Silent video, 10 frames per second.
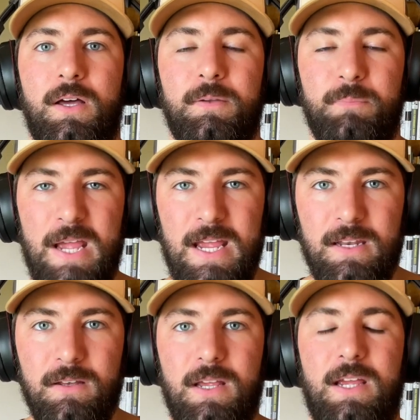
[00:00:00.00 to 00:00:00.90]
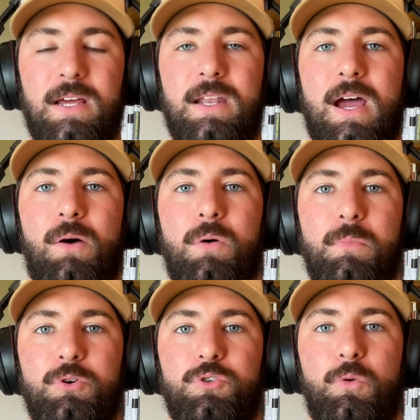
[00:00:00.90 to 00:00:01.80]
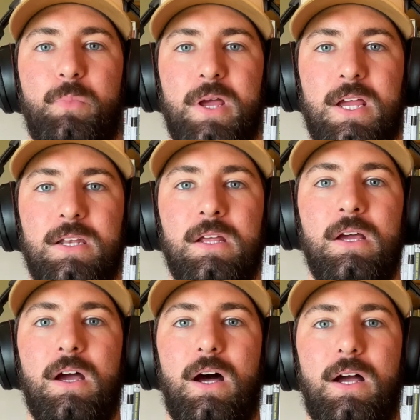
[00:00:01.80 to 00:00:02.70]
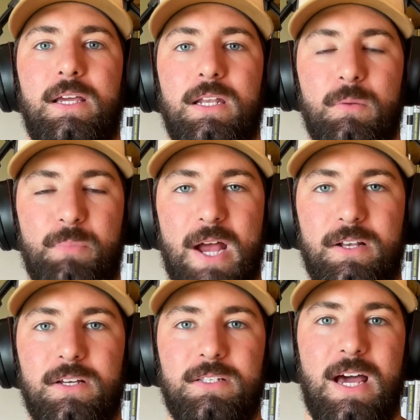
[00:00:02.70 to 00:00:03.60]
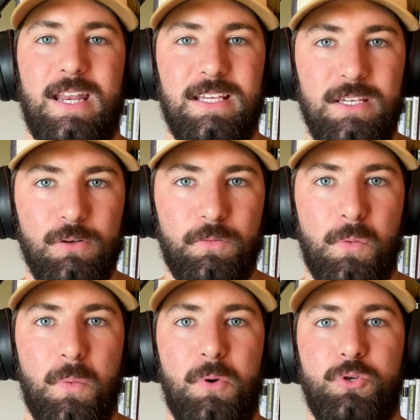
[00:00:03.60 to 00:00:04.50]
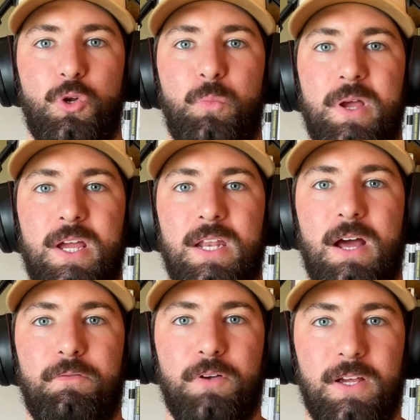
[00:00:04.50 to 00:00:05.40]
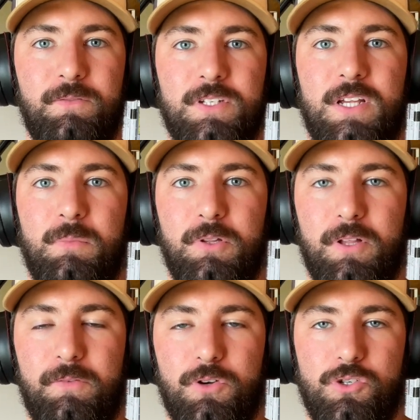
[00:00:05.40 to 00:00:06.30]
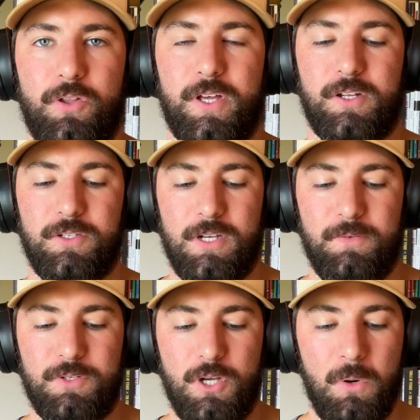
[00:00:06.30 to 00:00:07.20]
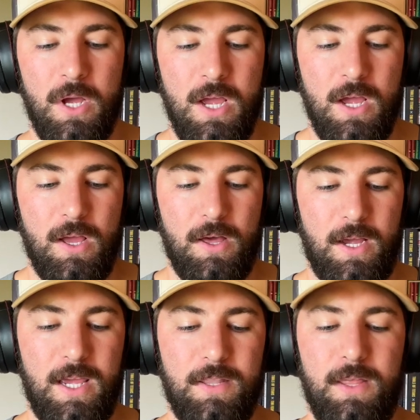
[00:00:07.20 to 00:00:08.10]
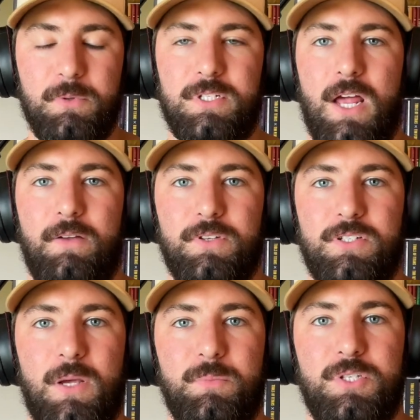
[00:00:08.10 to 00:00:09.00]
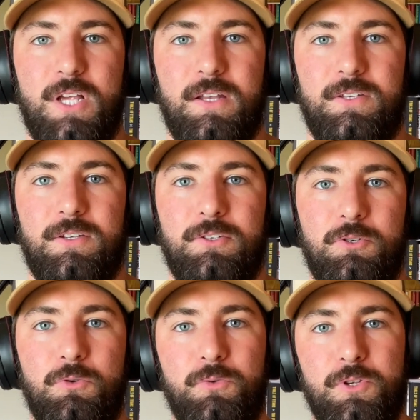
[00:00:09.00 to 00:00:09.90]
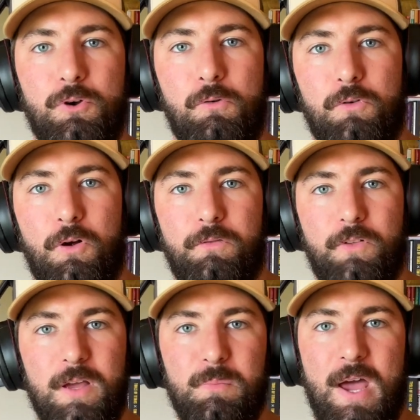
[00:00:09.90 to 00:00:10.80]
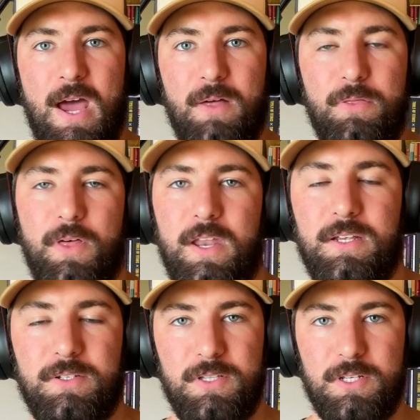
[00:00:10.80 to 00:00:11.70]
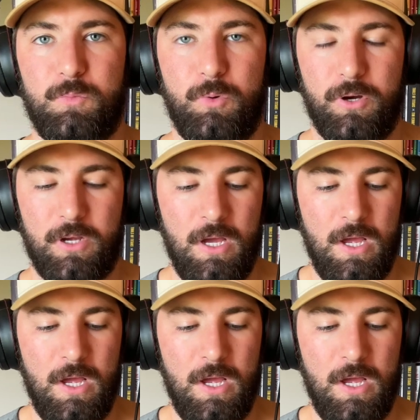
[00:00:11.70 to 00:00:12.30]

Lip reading: pain and how emotional pain can impact us, how to heal from emotional pain, how forgiveness can be leveraged, all that good stuff. So again, that was kind of a subset to the overall flight path that is this book.